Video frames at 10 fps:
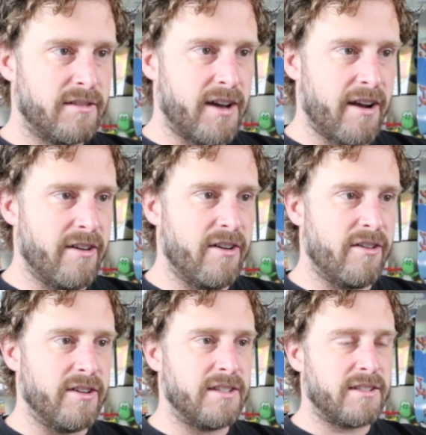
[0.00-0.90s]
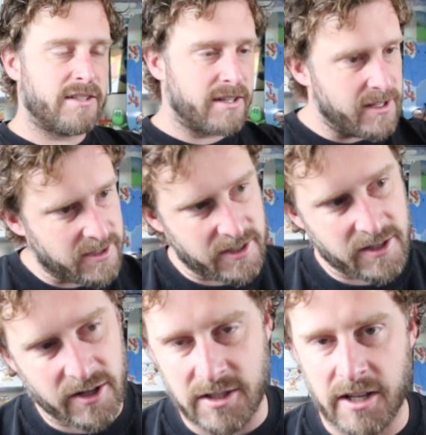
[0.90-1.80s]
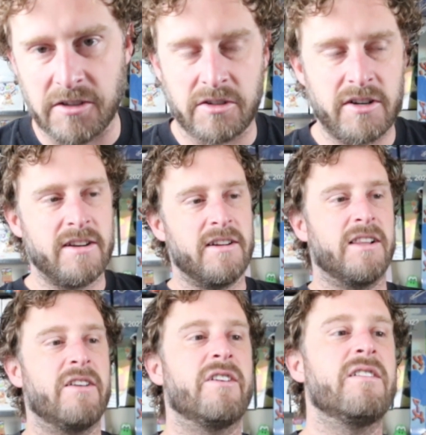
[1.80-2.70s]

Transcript: I don't know. His art style is great. I love it.